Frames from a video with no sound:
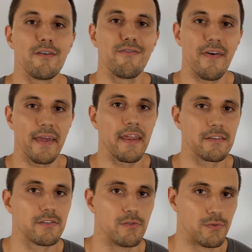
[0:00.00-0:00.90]

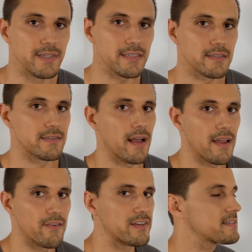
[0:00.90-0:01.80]
financial risks I
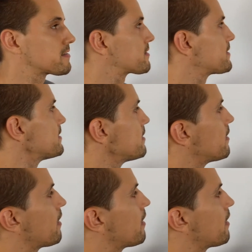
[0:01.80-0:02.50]
have listed here.